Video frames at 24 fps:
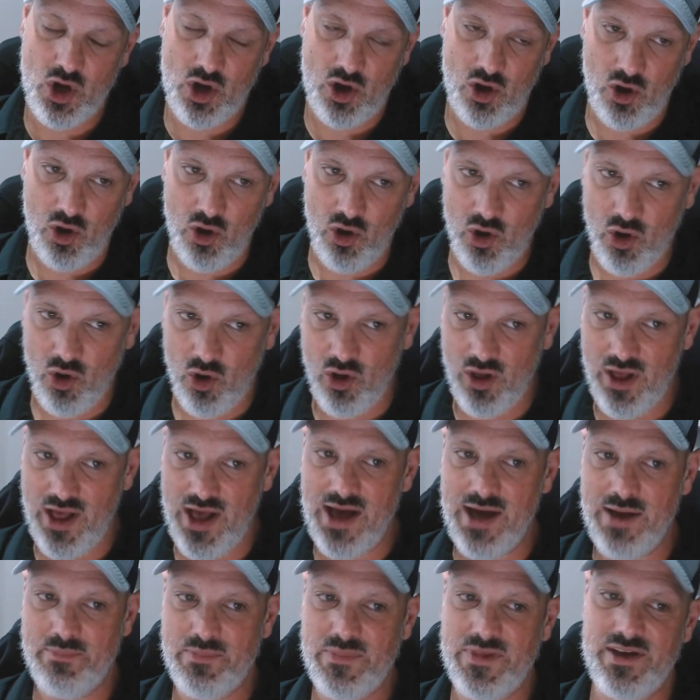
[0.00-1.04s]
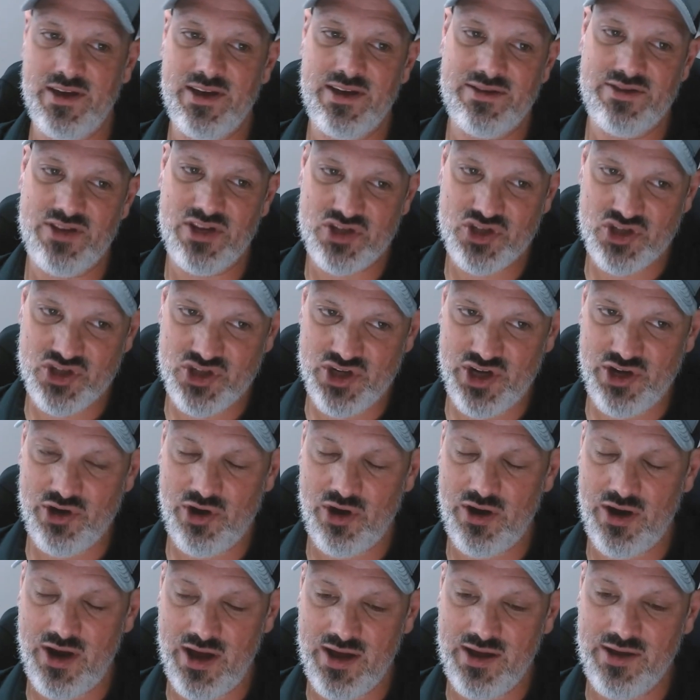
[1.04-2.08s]
curl up the
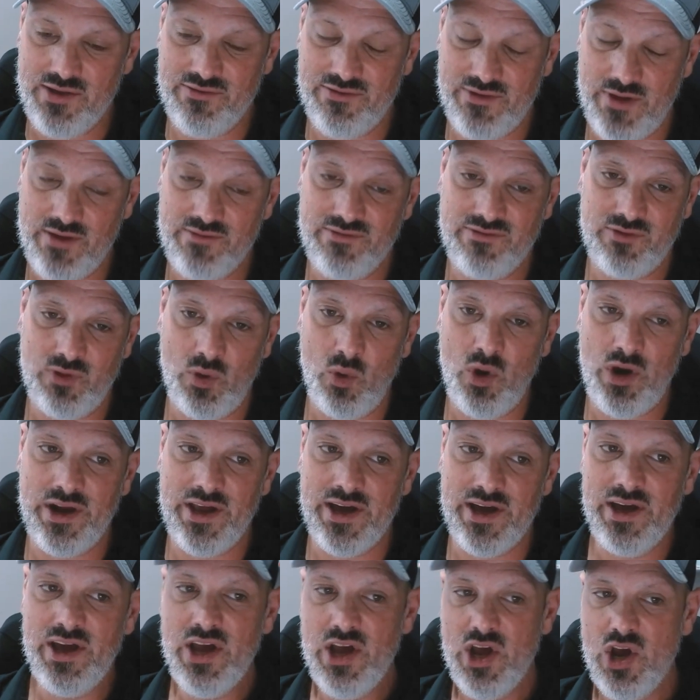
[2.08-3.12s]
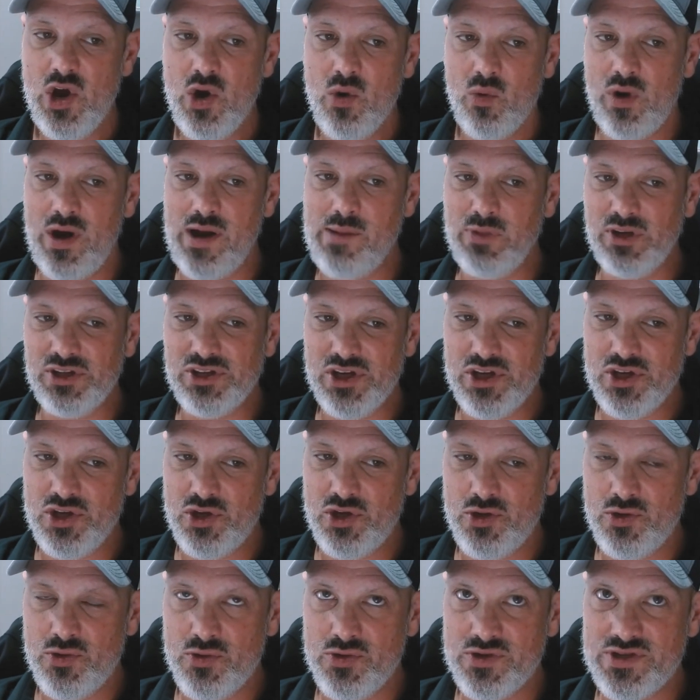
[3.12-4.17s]
center of Florida. We're able to
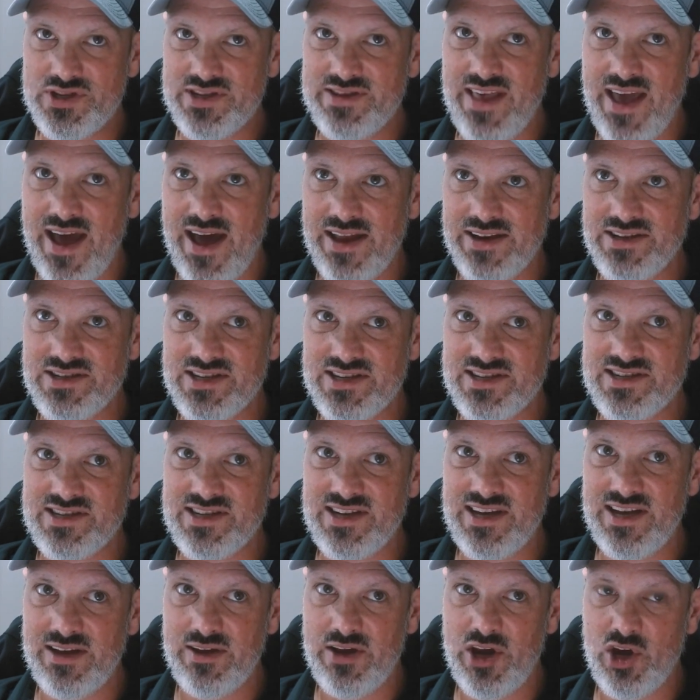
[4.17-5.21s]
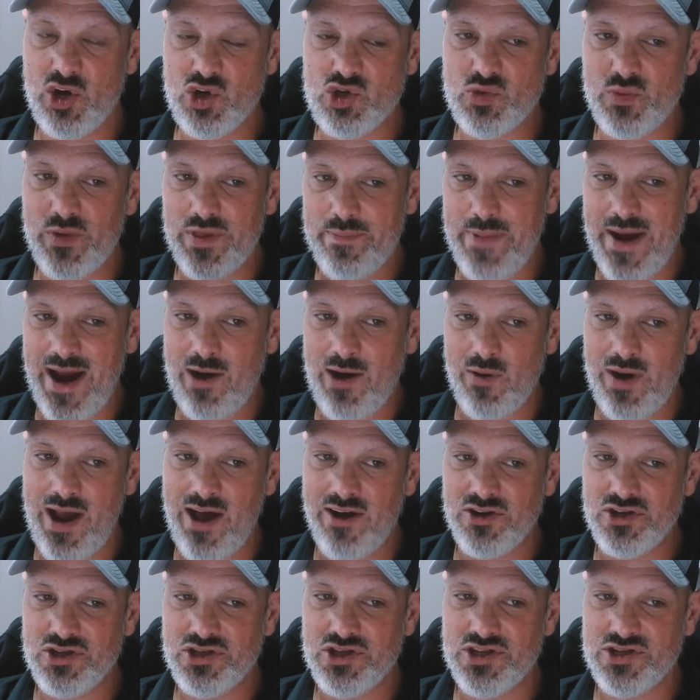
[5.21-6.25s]
use that to see, here's where the power
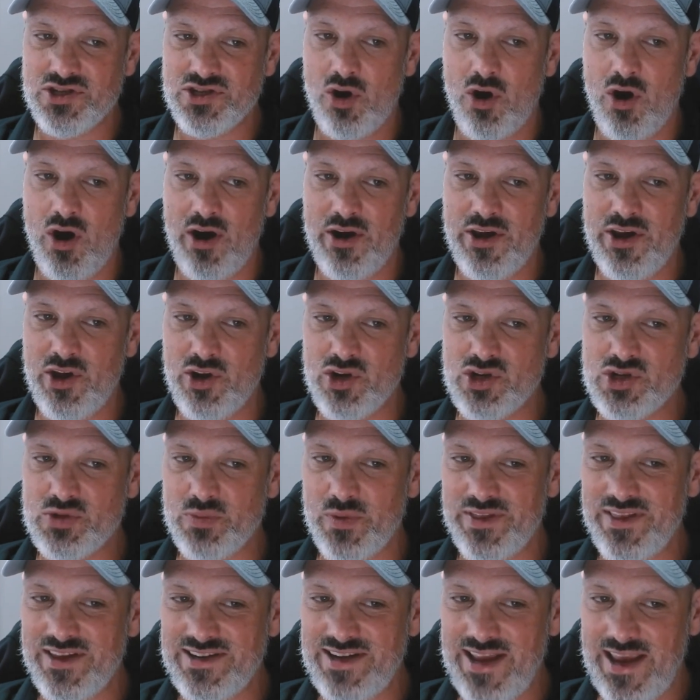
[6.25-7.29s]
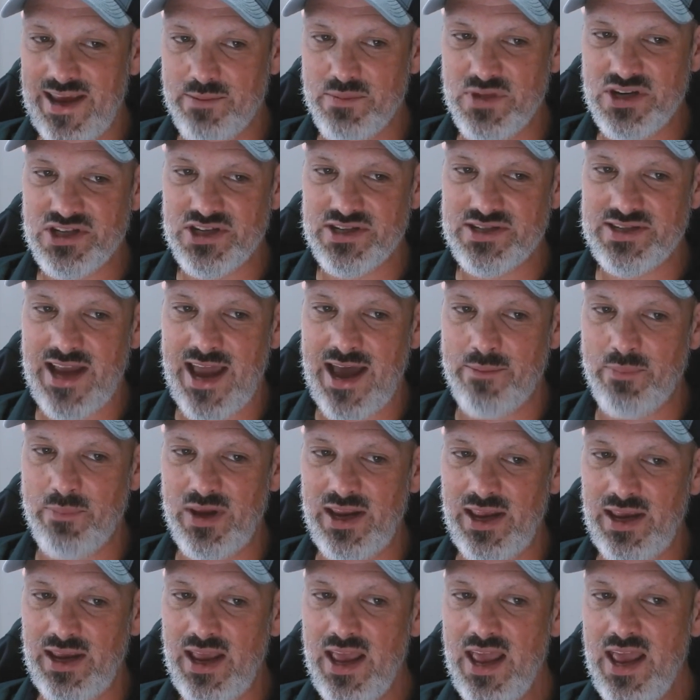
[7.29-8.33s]
outages are, here's where the damage is
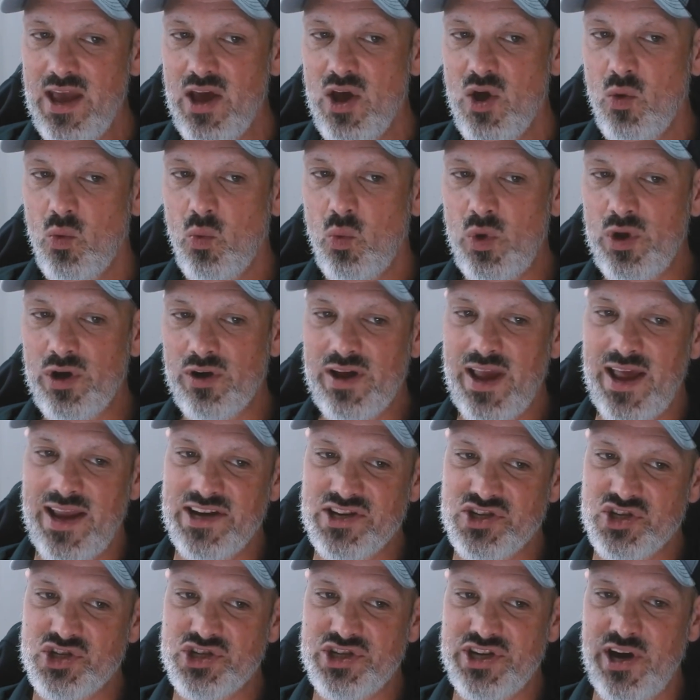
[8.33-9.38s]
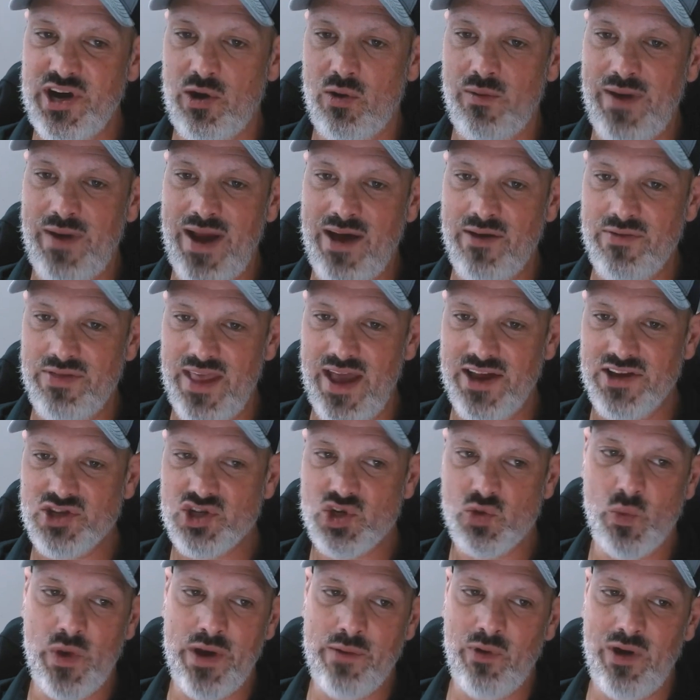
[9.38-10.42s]
happening. We'll kind of steer around that.
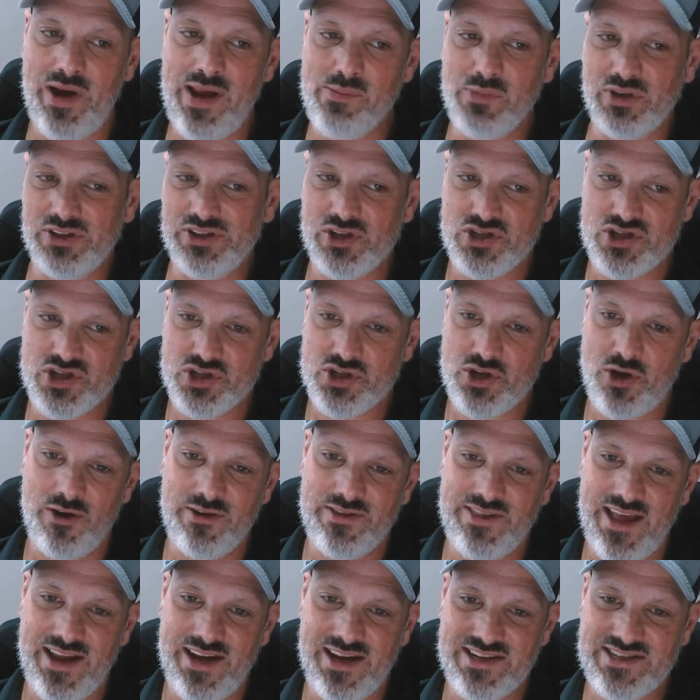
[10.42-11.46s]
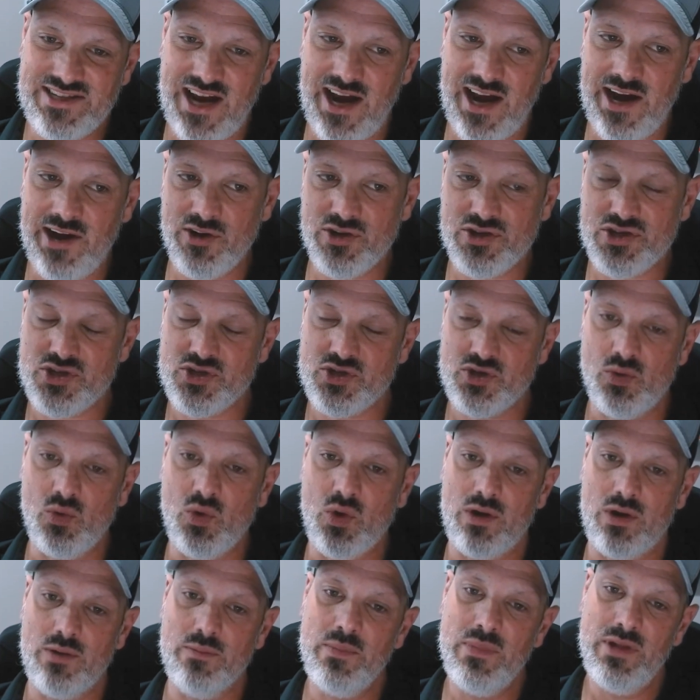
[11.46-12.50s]
So we were able to skirt that entire
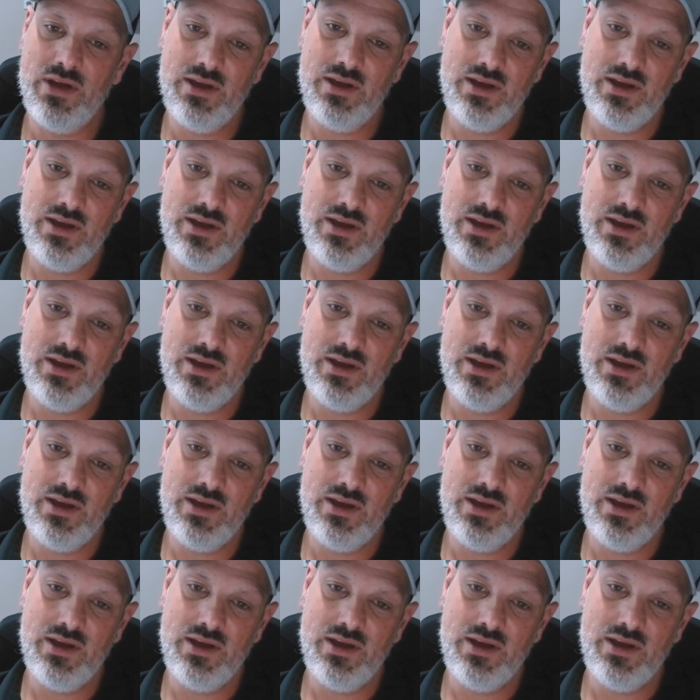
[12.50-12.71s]
storm